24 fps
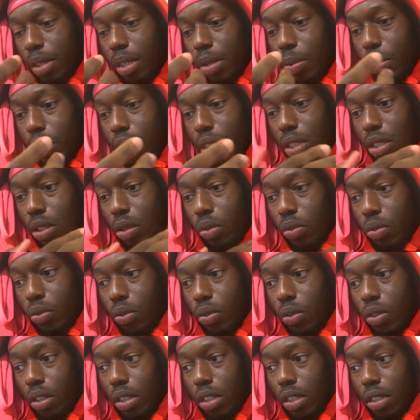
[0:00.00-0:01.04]
with soul
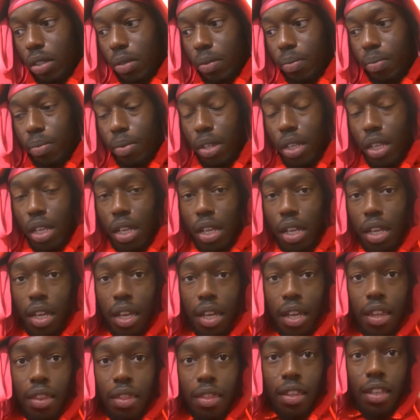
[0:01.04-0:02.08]
food on it
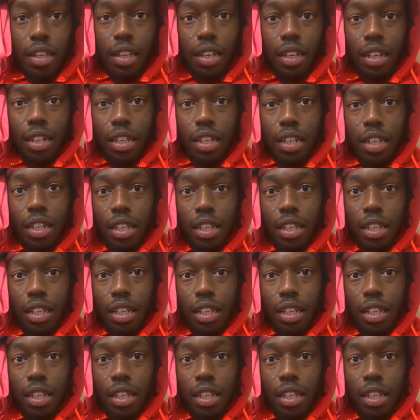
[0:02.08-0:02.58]
and then